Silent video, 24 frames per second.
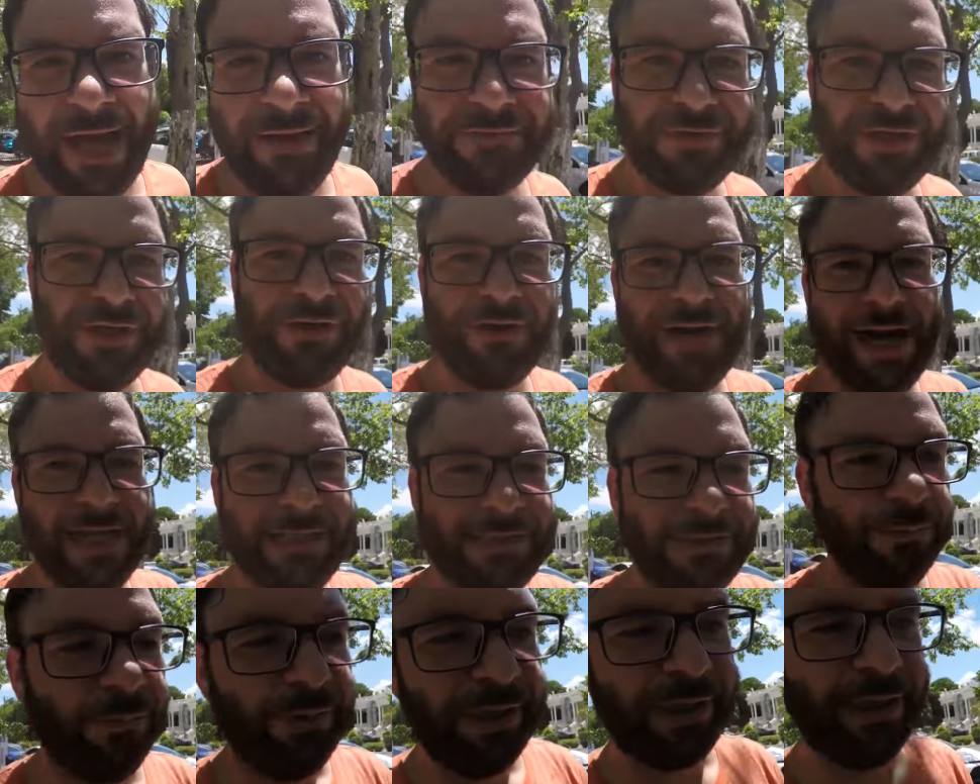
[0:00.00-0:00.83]
after your
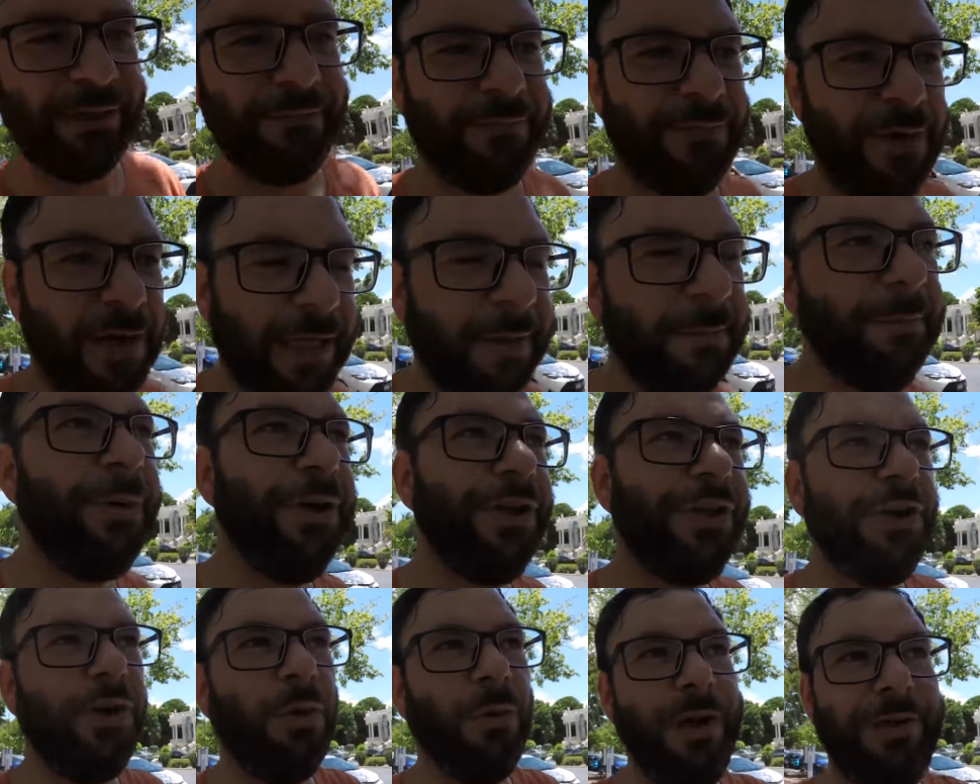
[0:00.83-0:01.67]
ass and we're gonna fucking
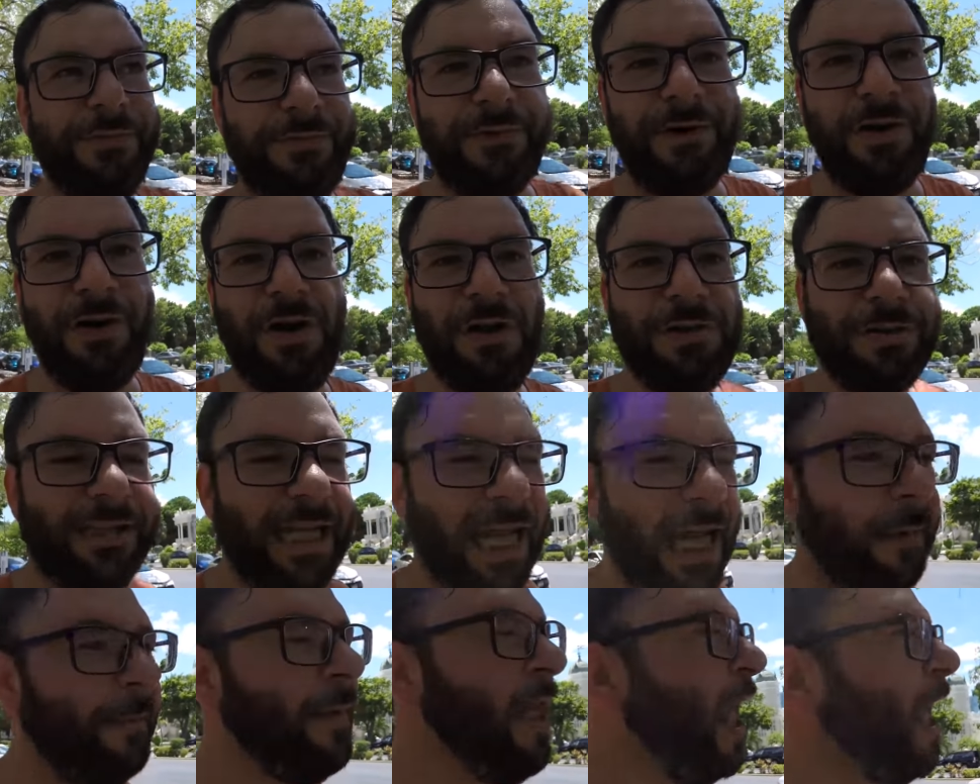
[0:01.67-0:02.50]
put you away for a long
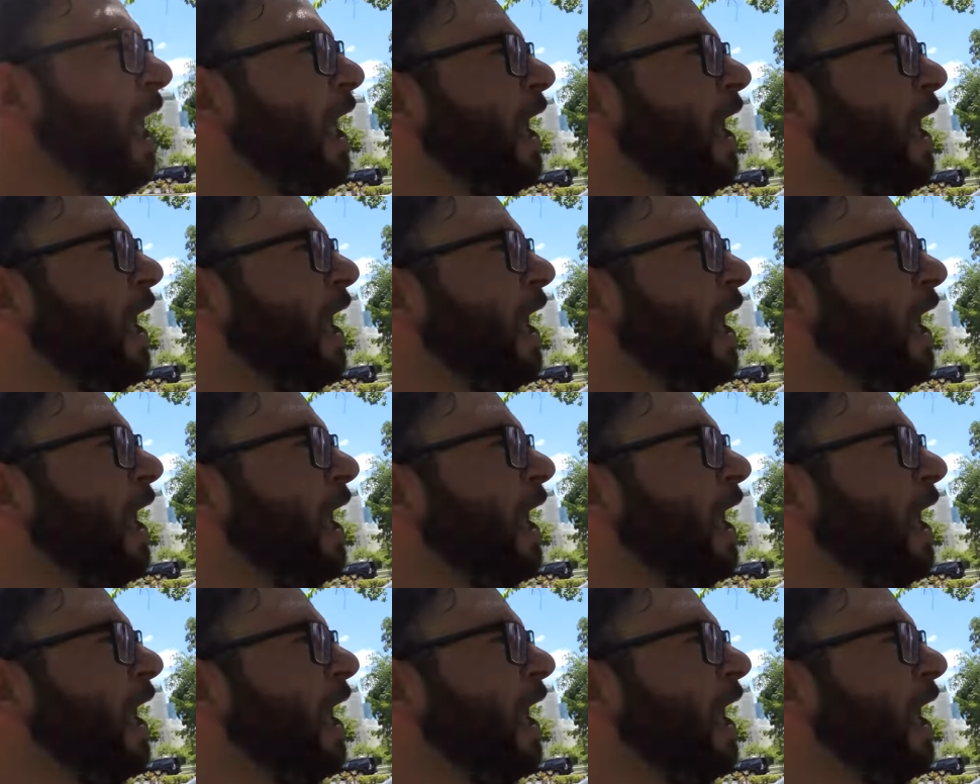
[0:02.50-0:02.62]
time.